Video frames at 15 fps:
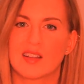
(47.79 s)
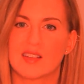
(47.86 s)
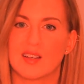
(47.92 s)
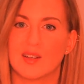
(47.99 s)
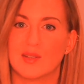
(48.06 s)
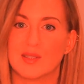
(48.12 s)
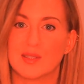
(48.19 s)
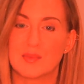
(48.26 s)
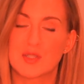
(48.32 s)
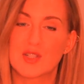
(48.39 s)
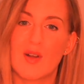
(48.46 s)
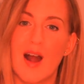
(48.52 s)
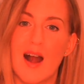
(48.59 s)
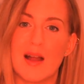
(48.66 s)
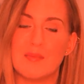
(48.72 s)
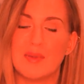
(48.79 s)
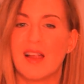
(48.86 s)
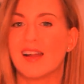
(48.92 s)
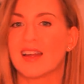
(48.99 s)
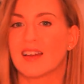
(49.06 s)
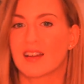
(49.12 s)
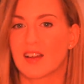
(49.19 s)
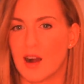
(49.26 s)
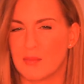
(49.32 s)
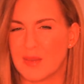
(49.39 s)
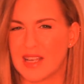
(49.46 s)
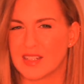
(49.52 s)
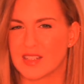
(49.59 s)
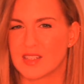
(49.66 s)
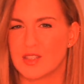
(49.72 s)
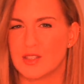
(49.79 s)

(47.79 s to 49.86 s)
So subscribe, like, comment,